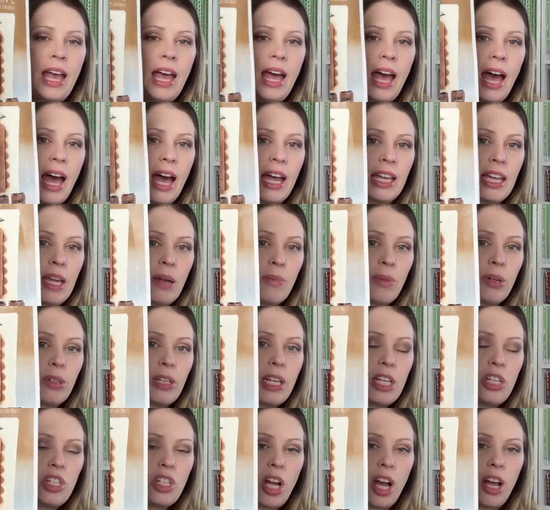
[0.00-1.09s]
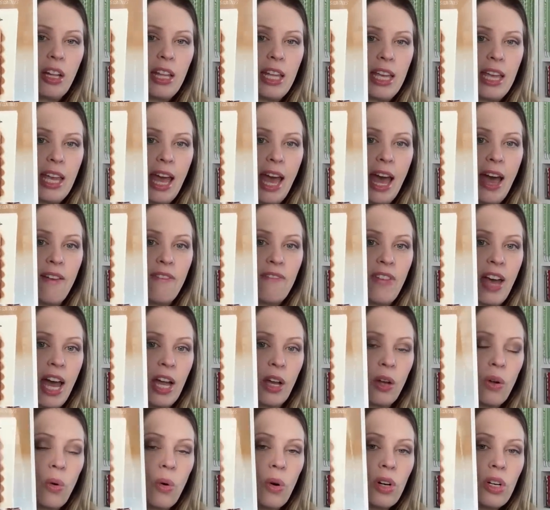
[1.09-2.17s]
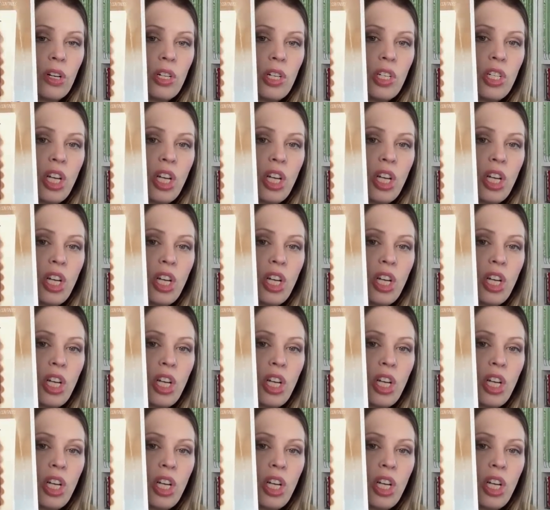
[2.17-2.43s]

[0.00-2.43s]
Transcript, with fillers: uh, Kimberly Jolly at Fat Quarter